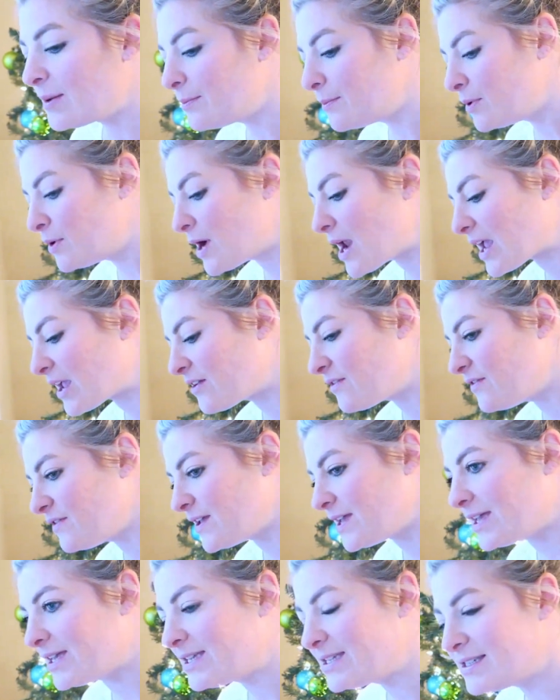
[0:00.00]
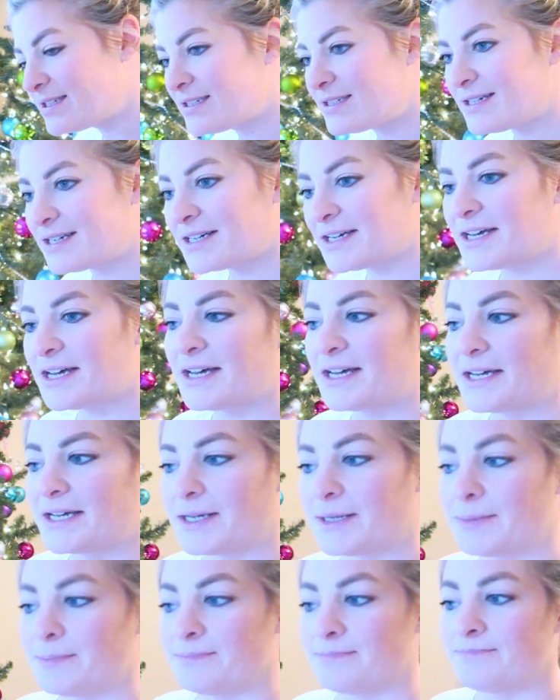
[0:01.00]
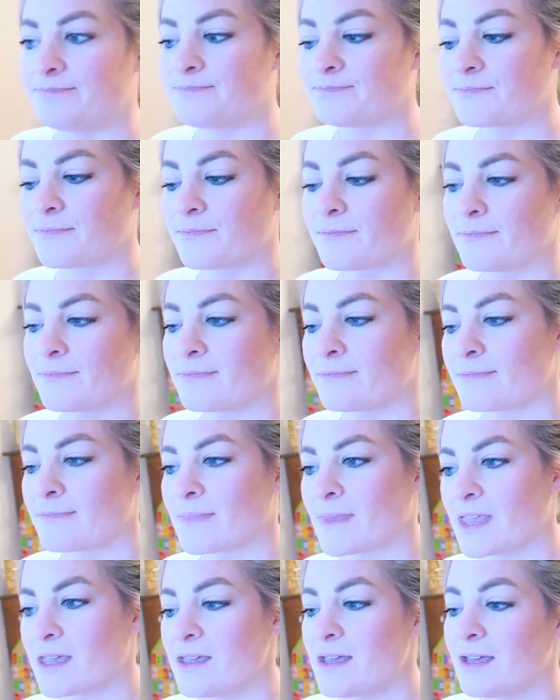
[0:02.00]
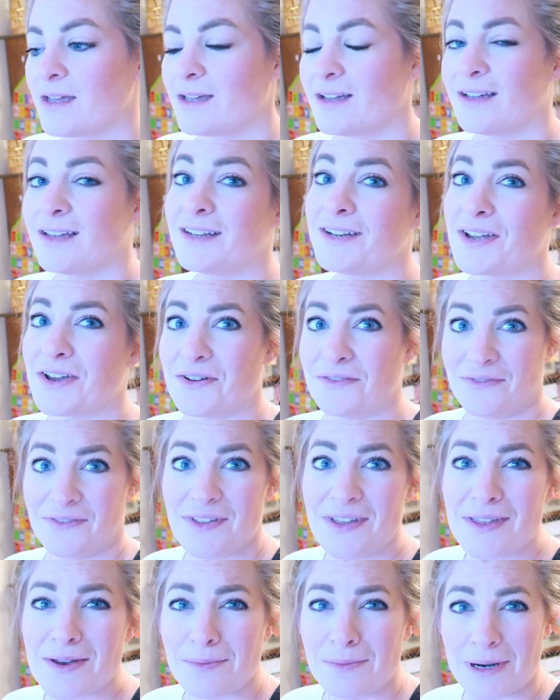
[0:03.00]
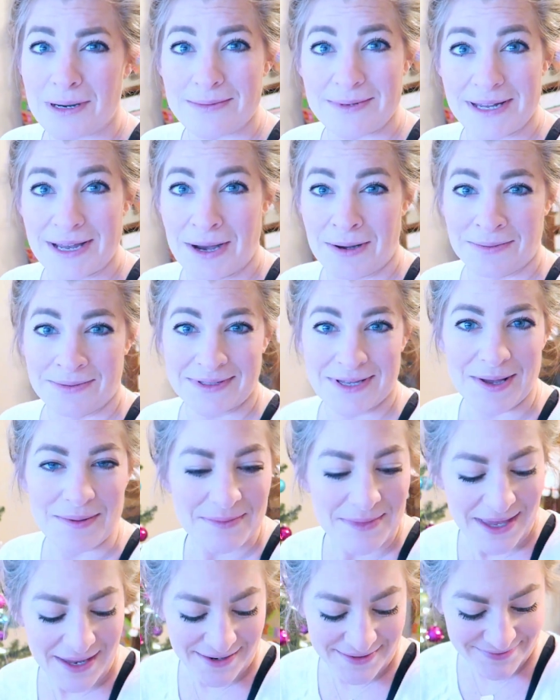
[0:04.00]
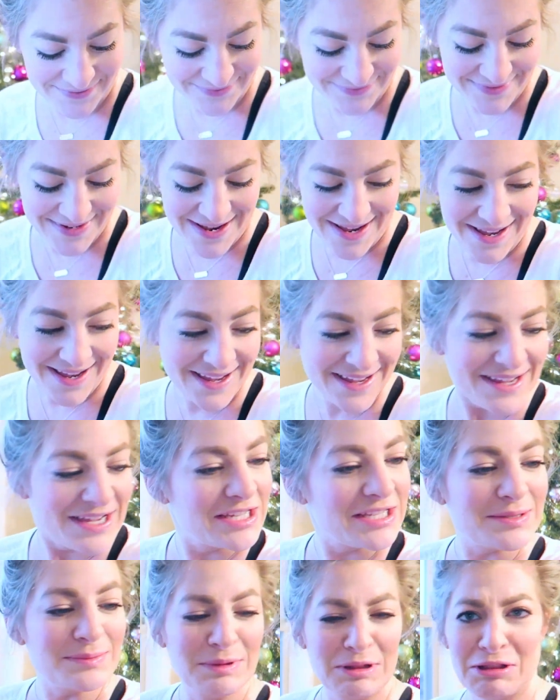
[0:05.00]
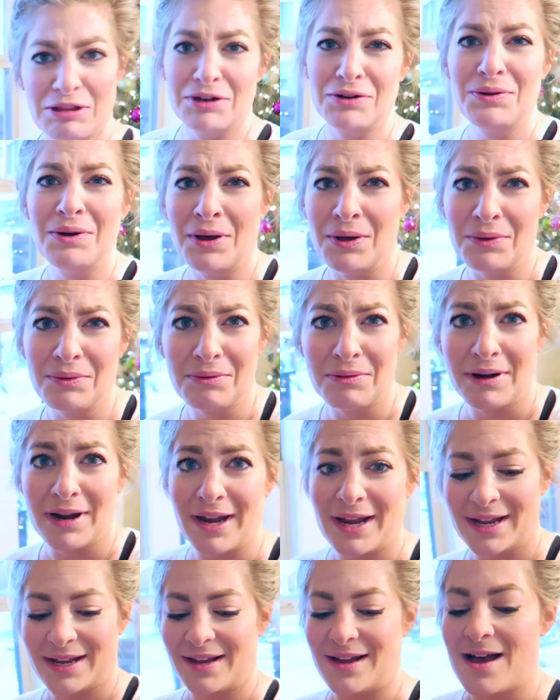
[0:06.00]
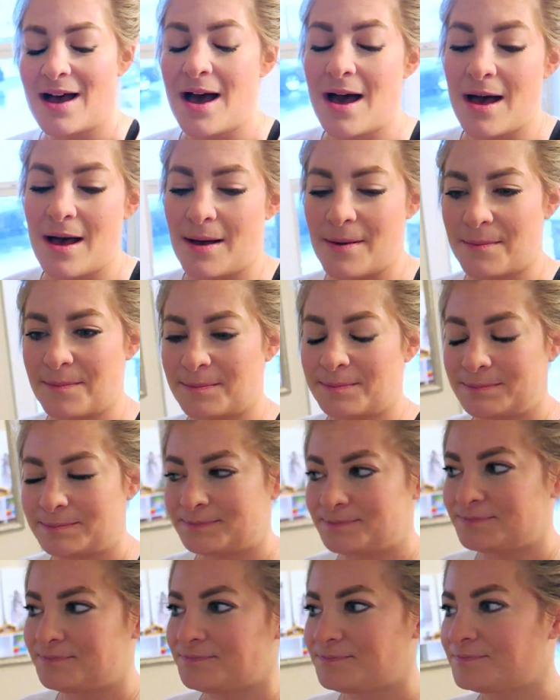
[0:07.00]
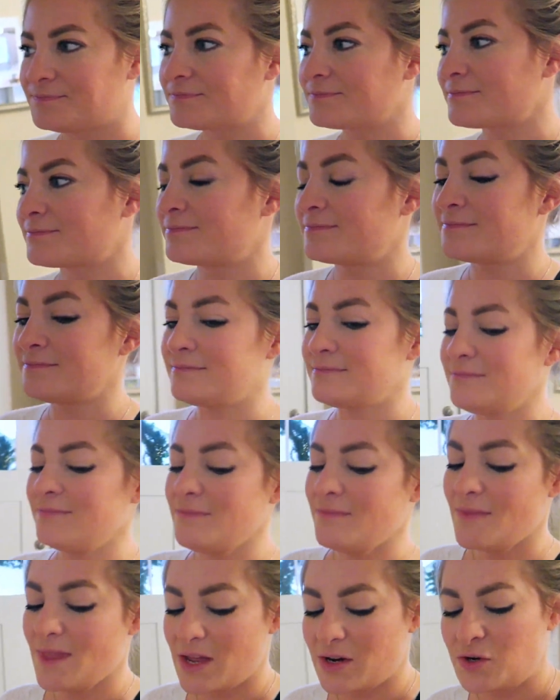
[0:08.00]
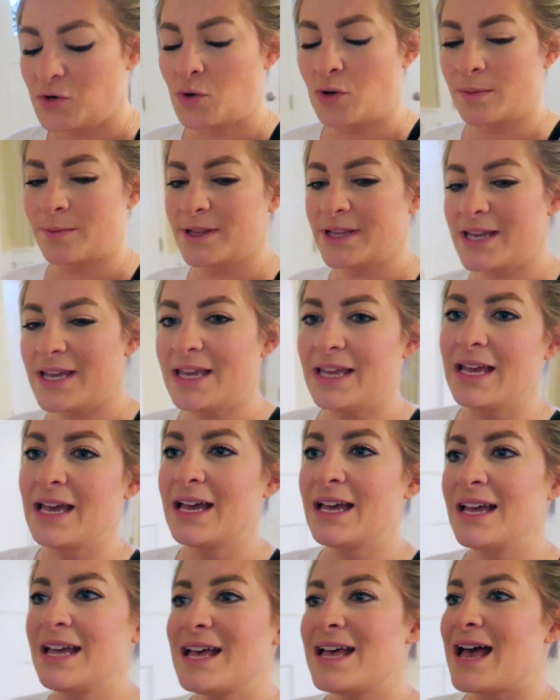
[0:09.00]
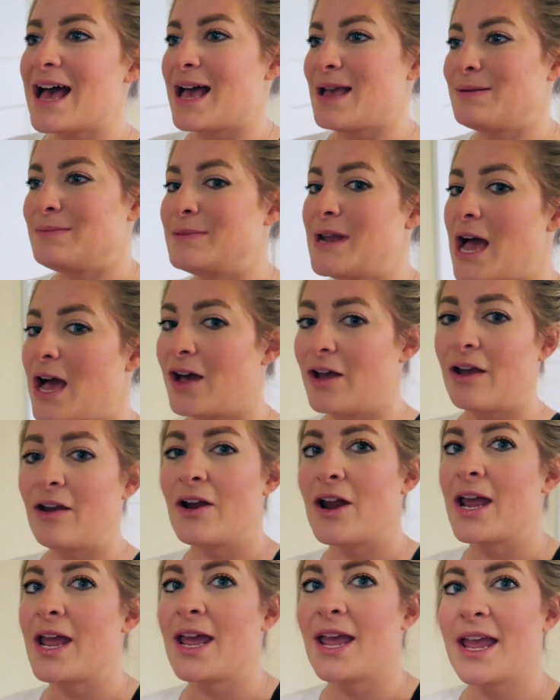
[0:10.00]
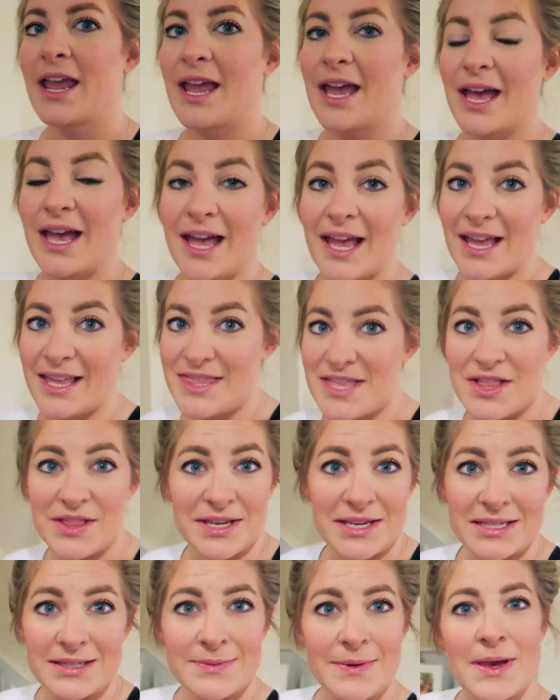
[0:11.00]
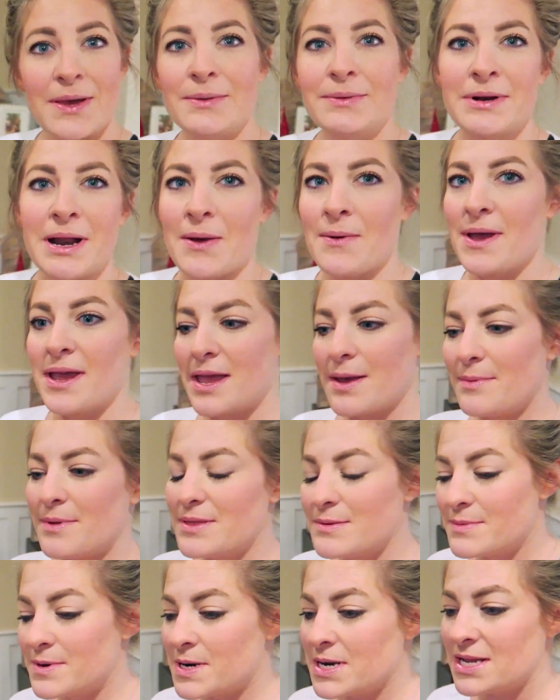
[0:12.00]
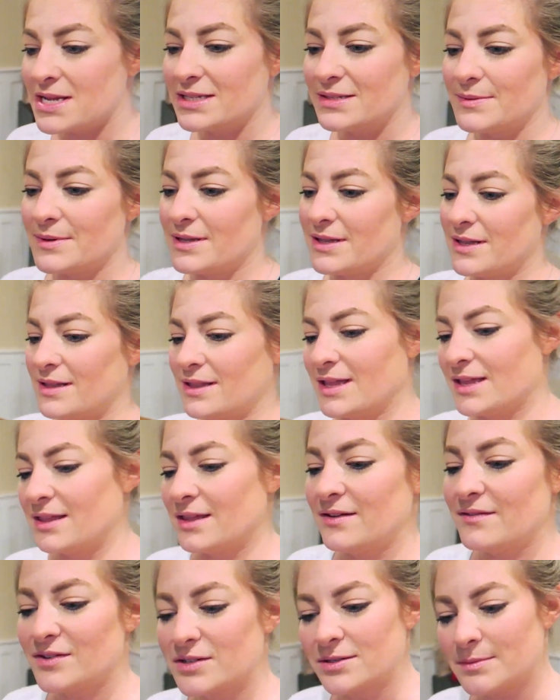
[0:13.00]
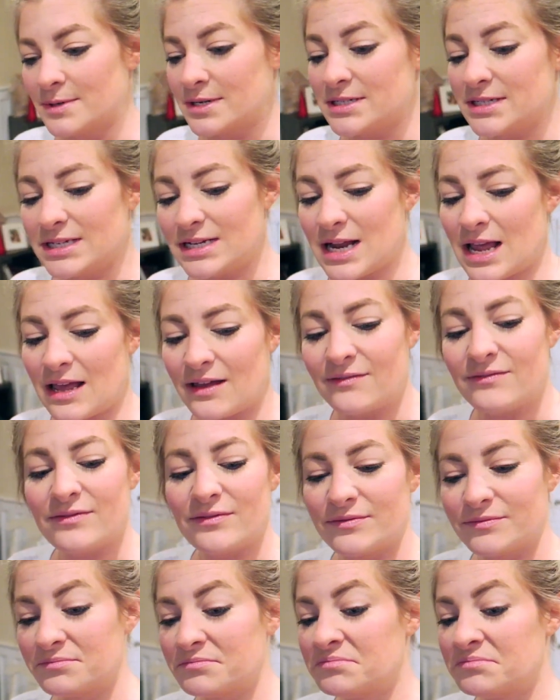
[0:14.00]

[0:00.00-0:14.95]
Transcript: breakfast um, and hopefully they'll bring me home I'm a little hungry. Um, normally I'm not hungry in the least bit when I wake up in the mornings, but lately for some reason I've